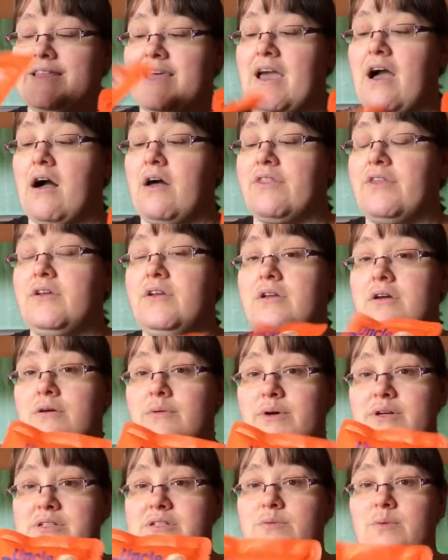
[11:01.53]
they are the
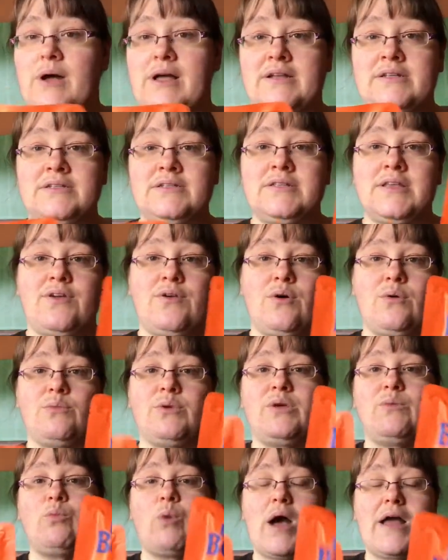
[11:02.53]
lowest ones. They're
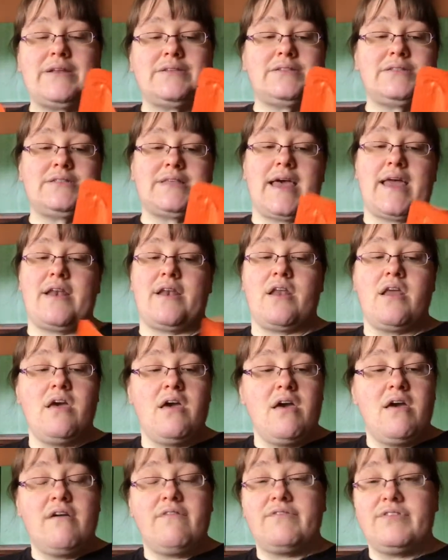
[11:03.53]
only 1 sin
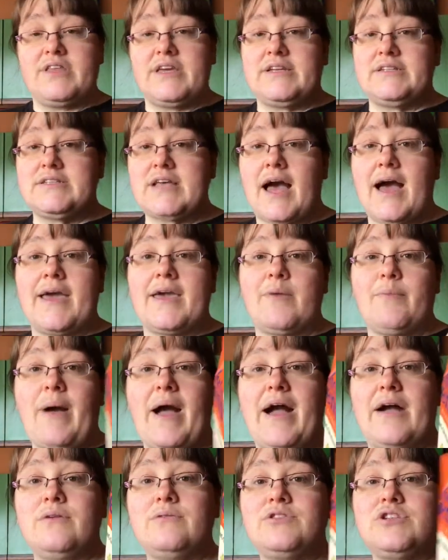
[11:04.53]
for the entire
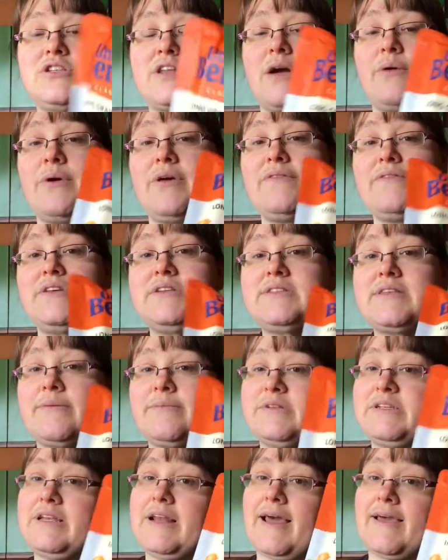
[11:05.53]
pouch. Now if you're
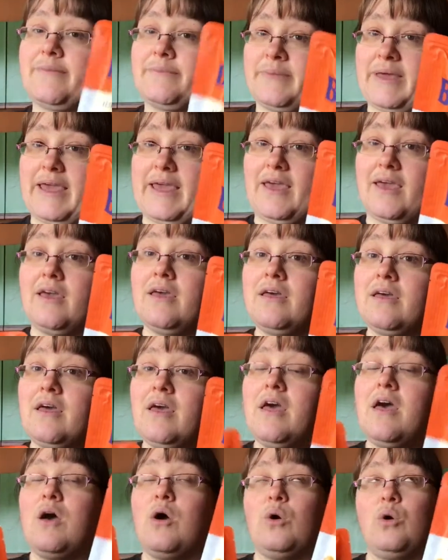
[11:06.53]
somebody like me
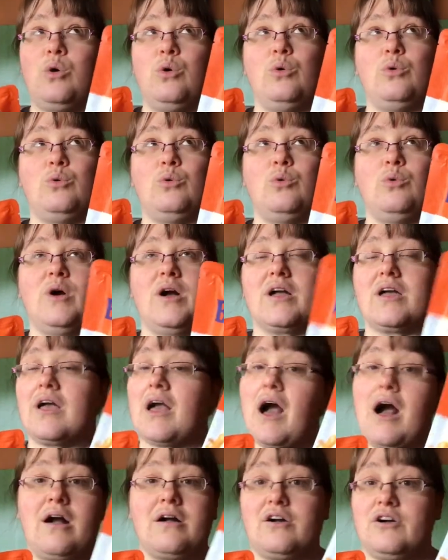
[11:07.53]
who
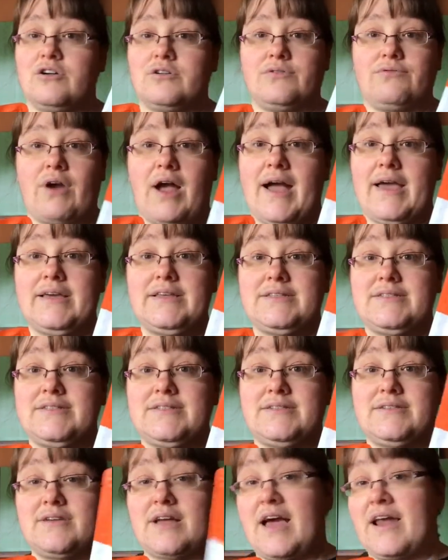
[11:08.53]
can't cook
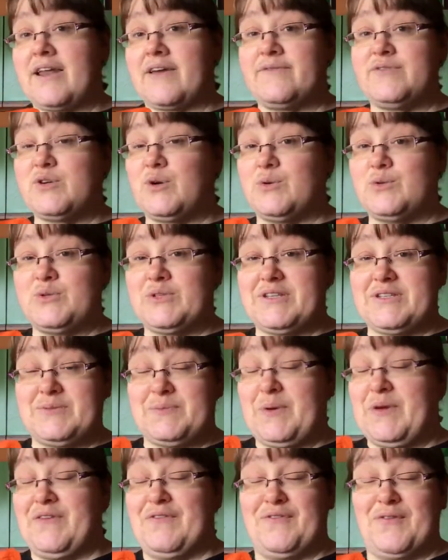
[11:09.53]
rice, and I've told you this
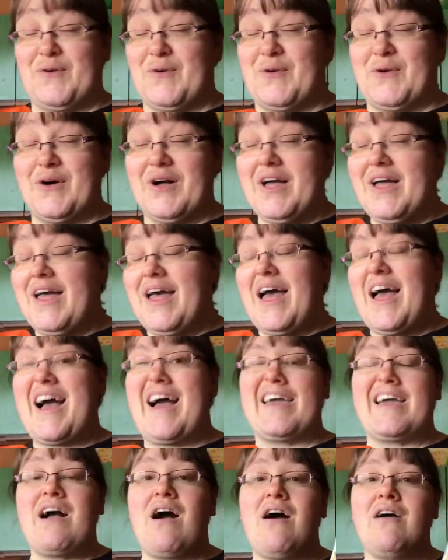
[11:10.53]
before,
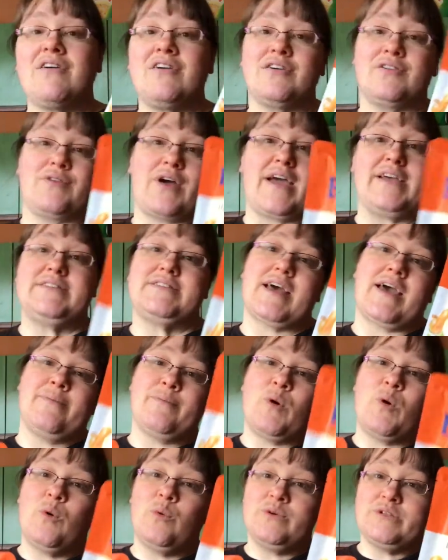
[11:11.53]
I can't cook rice,
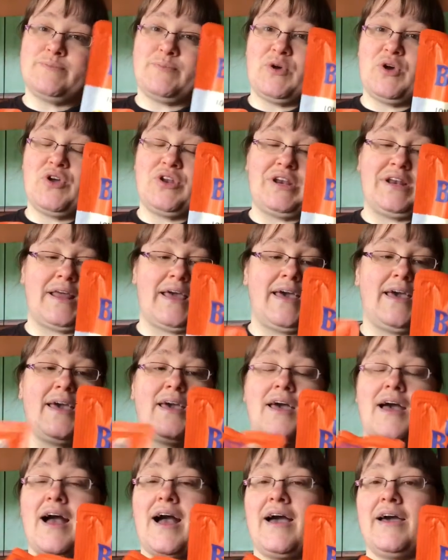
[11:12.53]
I'm always burning
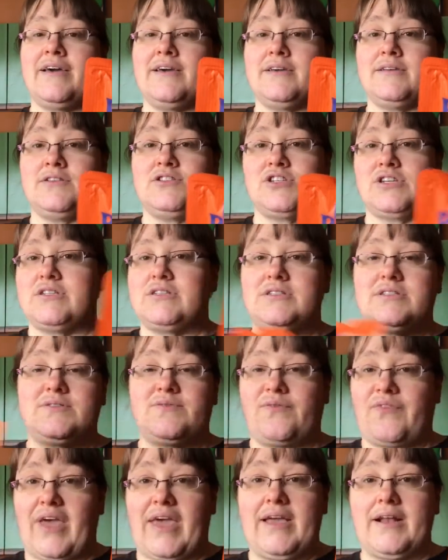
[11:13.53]
it, I
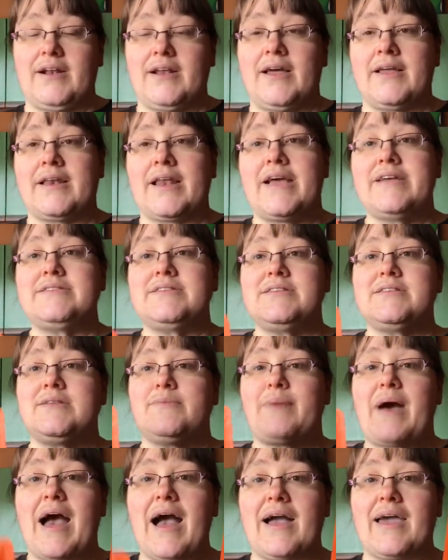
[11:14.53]
just fail. Unless it's the
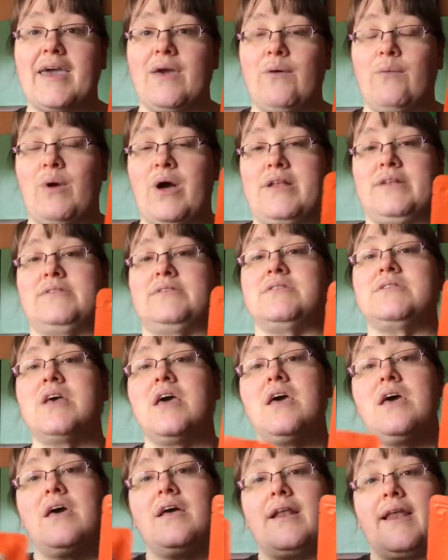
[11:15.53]
packet ones,
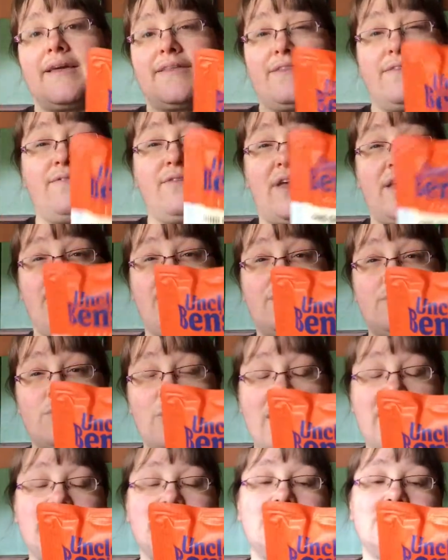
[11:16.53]
like the flavoured
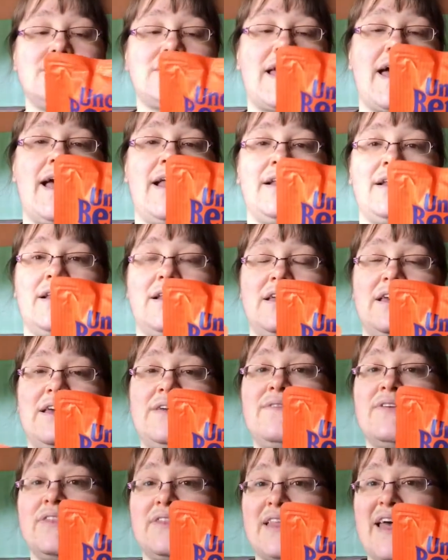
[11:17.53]
ones, then
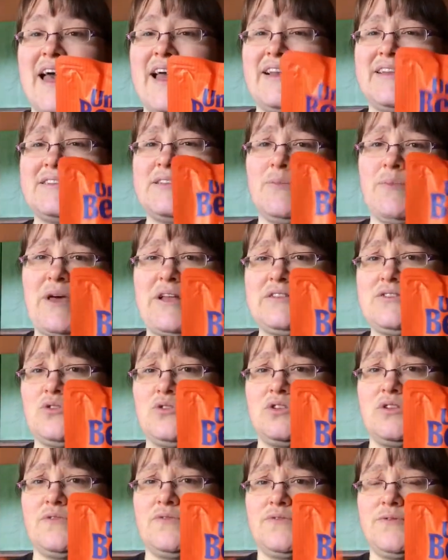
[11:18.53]
even then it's a bit
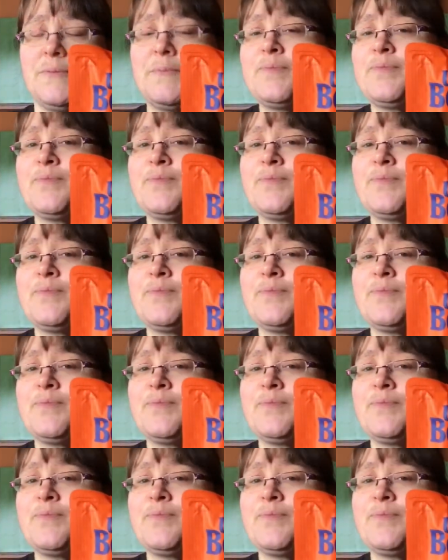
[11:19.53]
sort of